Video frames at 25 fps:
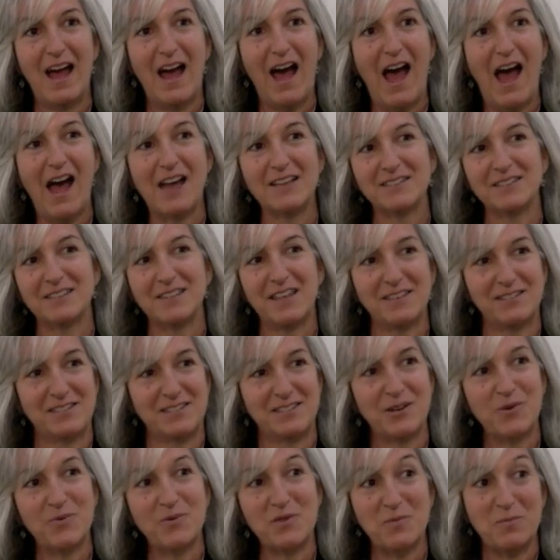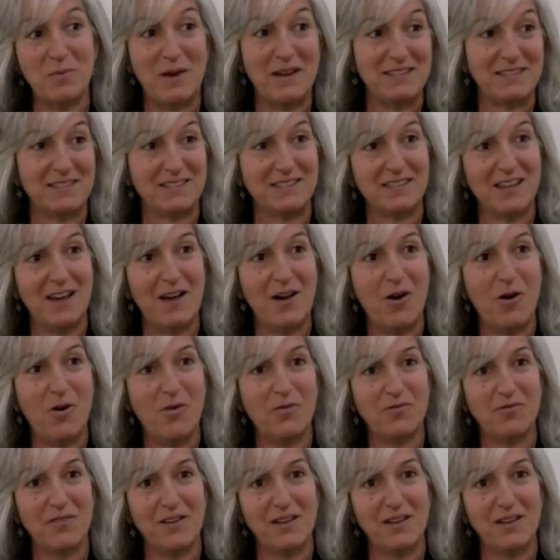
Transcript: I'll start with myself,